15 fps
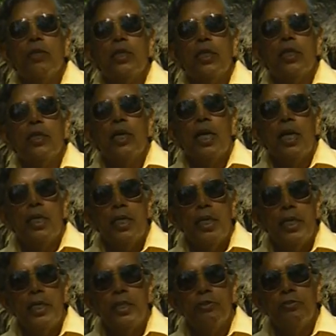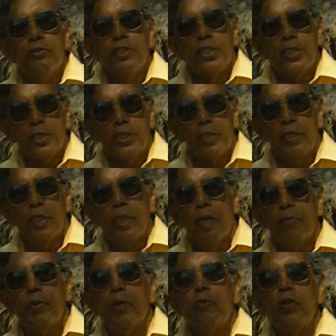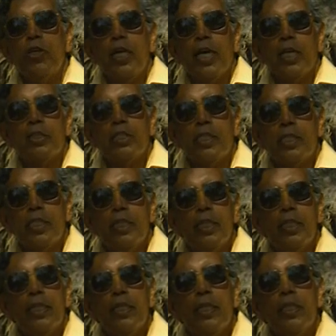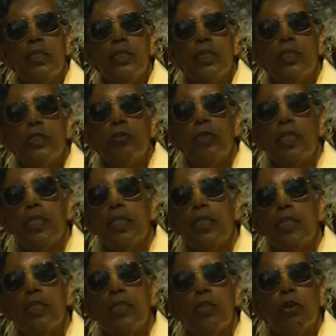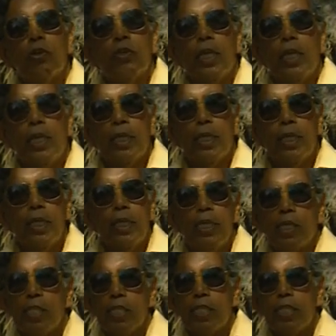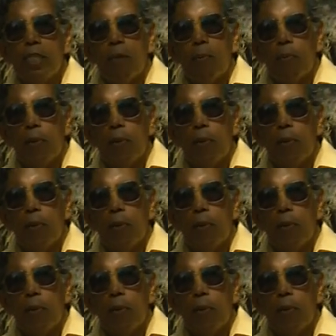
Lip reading: in the heartland of which of the Munda country is situated the Rourkela steel